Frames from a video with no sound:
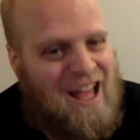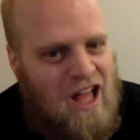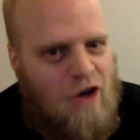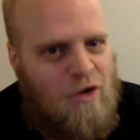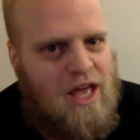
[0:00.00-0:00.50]

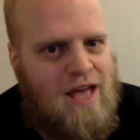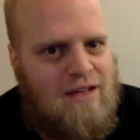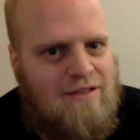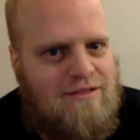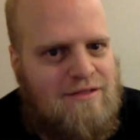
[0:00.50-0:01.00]

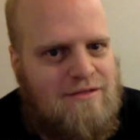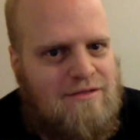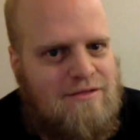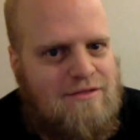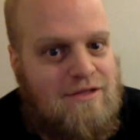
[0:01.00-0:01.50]
Okay,
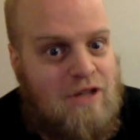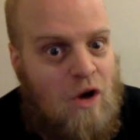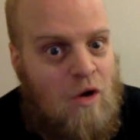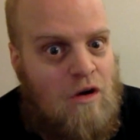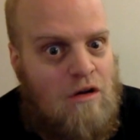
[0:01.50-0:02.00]

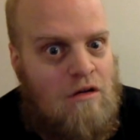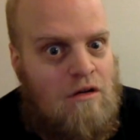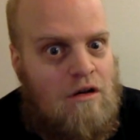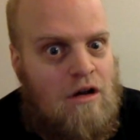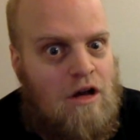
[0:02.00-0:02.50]
so
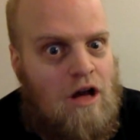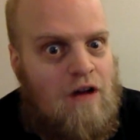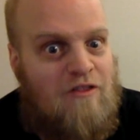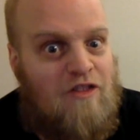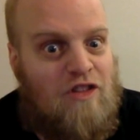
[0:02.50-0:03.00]

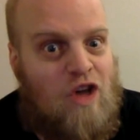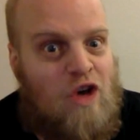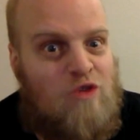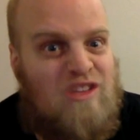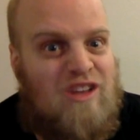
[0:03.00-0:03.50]
for
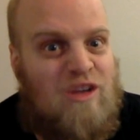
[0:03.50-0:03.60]
those that are